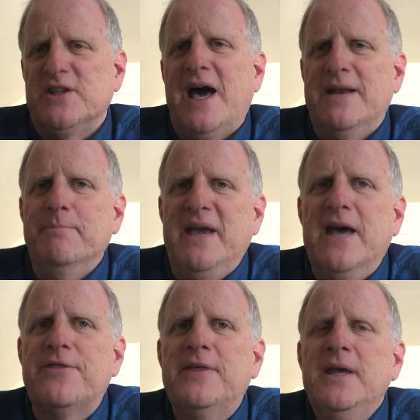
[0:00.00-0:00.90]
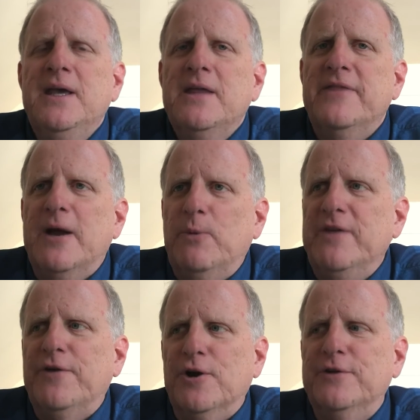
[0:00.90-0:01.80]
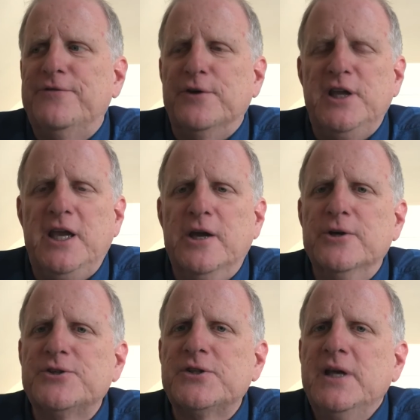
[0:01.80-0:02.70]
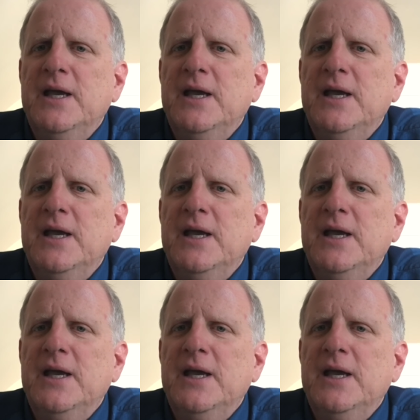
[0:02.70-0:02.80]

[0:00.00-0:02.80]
not a myth that we've heard for years.